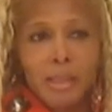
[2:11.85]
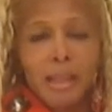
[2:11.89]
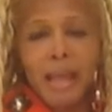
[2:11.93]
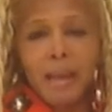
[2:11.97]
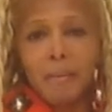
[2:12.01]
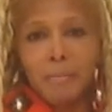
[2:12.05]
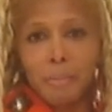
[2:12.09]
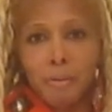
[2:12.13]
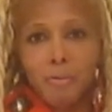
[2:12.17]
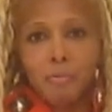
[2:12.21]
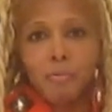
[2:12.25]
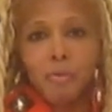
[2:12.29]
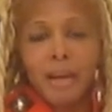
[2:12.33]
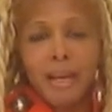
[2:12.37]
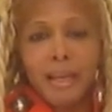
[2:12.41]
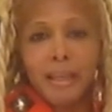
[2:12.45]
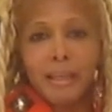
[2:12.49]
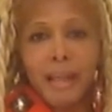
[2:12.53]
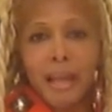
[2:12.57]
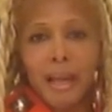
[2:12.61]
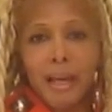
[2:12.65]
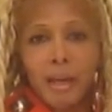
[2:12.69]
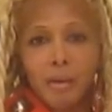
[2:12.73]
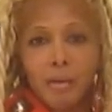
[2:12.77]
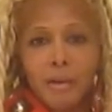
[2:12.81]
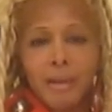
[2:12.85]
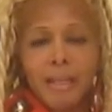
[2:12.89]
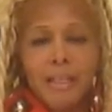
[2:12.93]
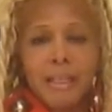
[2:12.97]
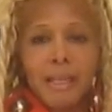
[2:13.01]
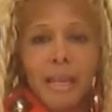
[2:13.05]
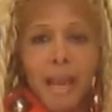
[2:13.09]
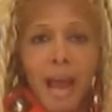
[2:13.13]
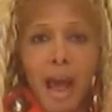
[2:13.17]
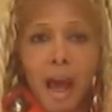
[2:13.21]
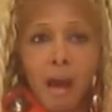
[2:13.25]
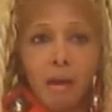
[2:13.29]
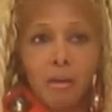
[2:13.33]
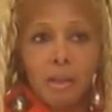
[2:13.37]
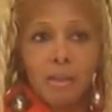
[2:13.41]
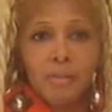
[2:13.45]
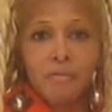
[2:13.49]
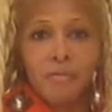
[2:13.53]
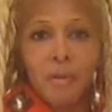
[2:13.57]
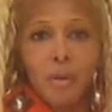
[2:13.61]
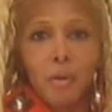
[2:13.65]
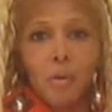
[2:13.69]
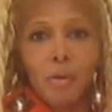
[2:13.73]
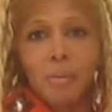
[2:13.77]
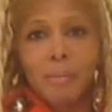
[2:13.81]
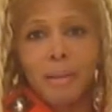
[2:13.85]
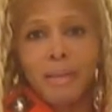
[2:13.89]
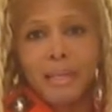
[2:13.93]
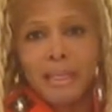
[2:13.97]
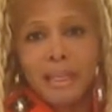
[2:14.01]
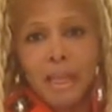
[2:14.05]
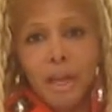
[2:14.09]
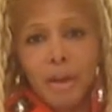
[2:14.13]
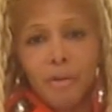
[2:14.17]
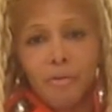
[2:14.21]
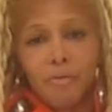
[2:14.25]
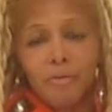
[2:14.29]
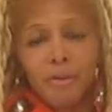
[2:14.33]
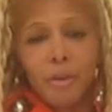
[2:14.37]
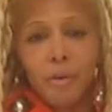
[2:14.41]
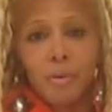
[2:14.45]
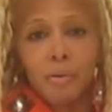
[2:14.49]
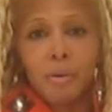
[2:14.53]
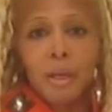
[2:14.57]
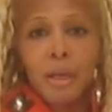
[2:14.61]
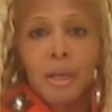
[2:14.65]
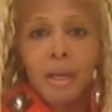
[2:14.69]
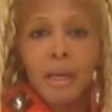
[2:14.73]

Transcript: like been ringing like crazy, the house phone, my cell phone,